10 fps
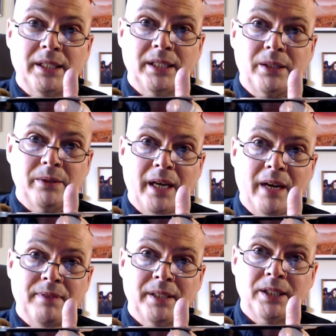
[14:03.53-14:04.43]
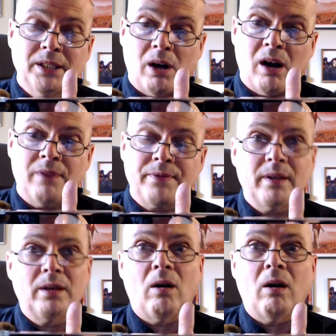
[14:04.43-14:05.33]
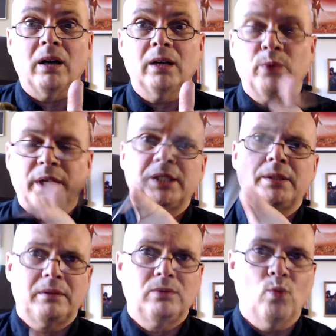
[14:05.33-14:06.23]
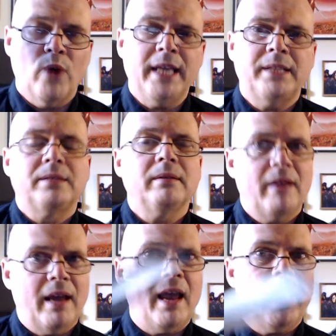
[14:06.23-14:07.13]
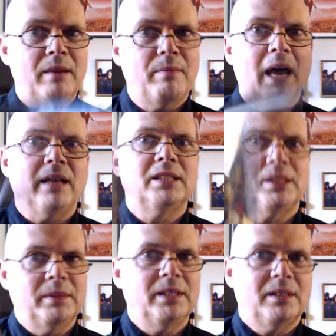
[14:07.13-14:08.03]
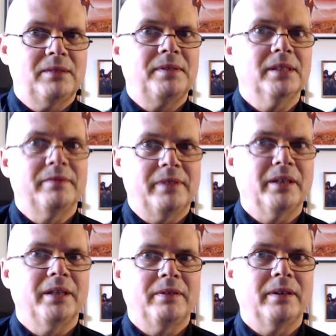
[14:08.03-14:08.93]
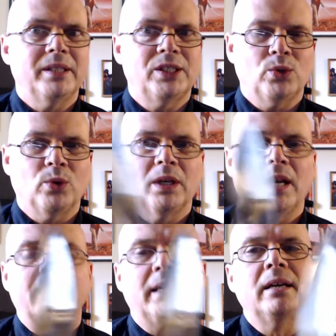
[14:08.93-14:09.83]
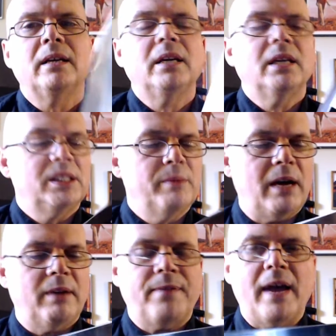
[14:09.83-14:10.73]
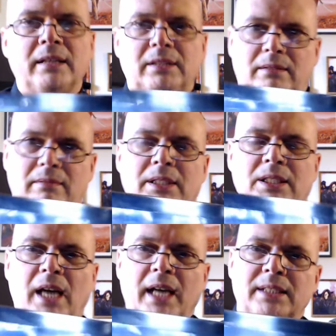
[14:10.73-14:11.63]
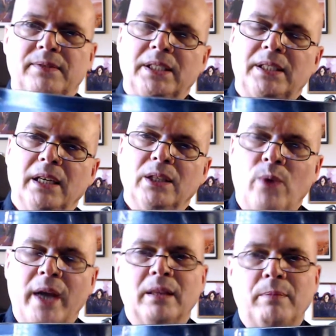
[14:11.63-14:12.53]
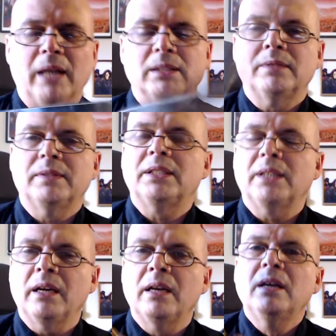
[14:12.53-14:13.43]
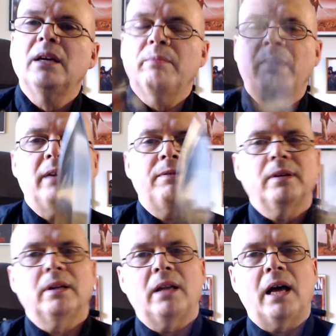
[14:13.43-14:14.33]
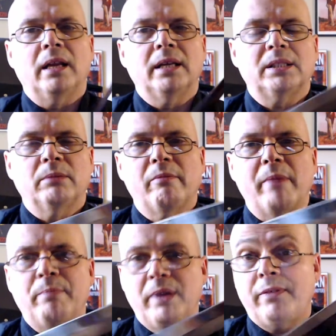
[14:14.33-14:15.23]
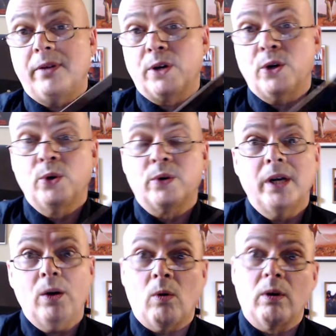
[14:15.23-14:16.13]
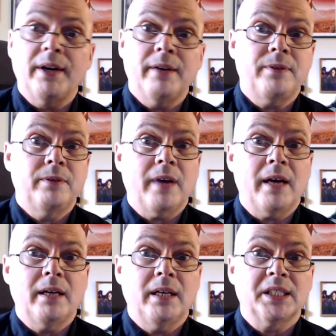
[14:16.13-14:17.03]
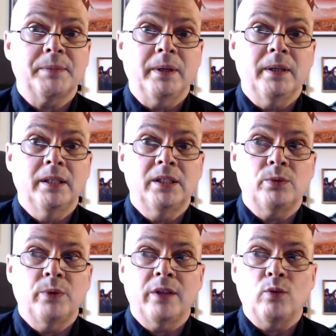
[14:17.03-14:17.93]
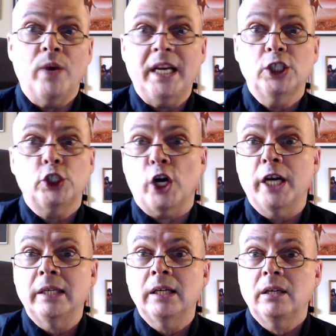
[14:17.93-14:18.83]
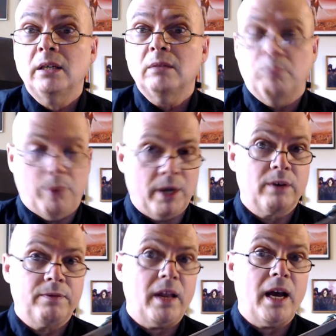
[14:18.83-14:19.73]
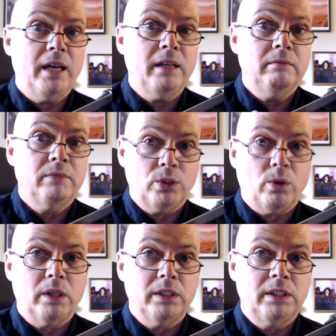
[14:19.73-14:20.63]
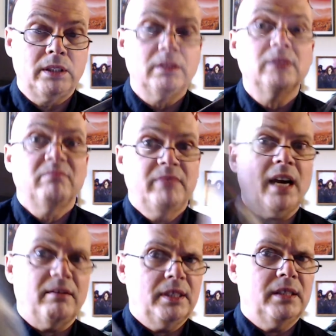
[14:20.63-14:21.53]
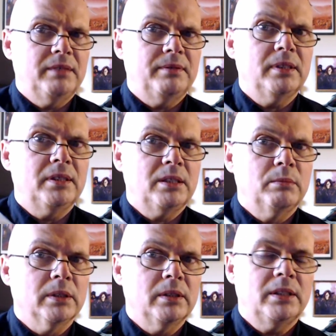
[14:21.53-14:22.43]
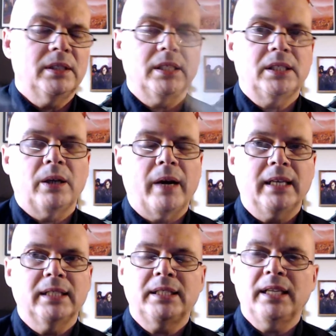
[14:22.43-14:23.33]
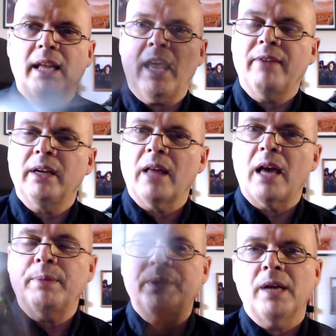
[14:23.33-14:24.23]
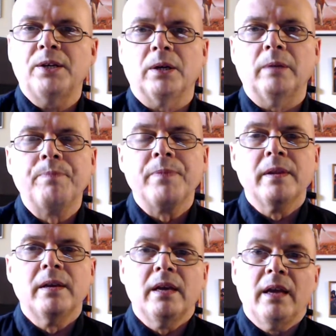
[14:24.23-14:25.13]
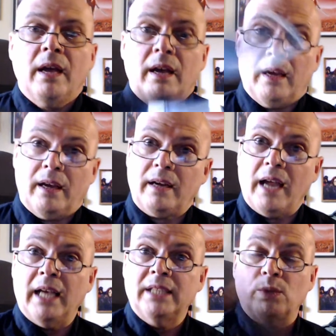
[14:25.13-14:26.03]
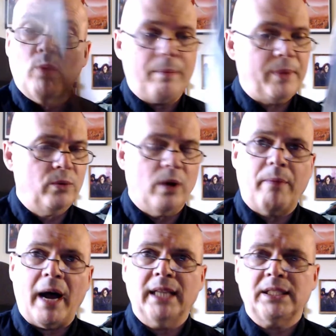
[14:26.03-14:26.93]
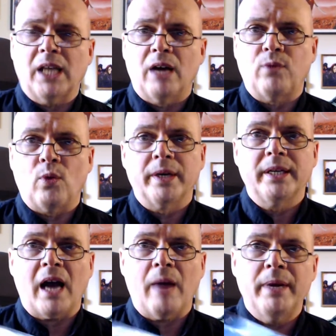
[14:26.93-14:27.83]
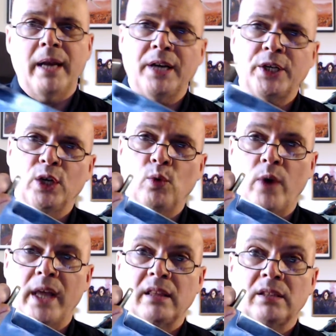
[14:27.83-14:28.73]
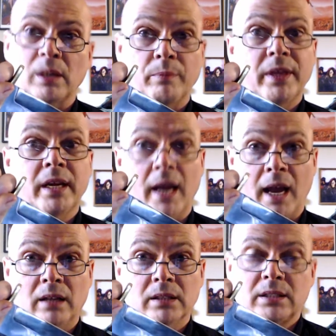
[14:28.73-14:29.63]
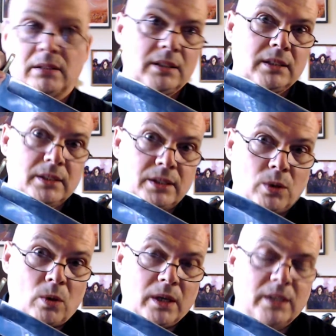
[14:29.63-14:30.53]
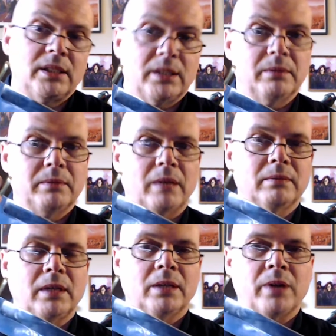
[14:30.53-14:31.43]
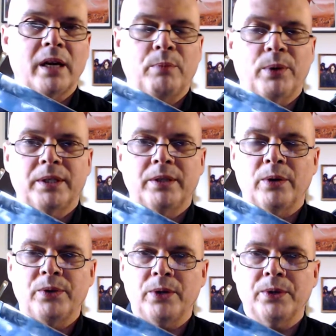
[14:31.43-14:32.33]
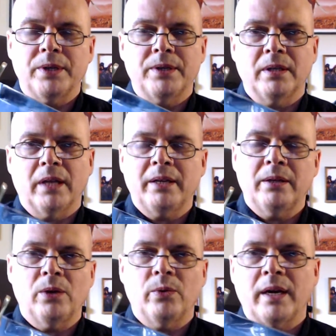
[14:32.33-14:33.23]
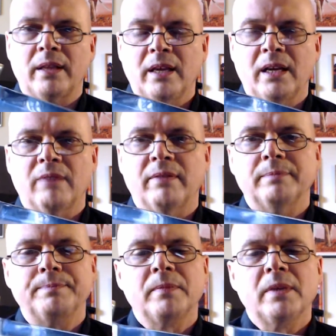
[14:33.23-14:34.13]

inches, 2.5 inches off the guard, which weight and balance makes it feel very, very sword-like. As a matter of fact, the size of this thing, the weight and the balance of this thing, make it feel a lot like some of my beefier kukri, or if you've had any experience with Wing Chun butterfly swords, yeah, very, very similar to this. So I can see it having a lot of potential as a weapon, well, by itself or in combination with something else like a sword. So I'll try to put it to those uses and let you know what I think of it.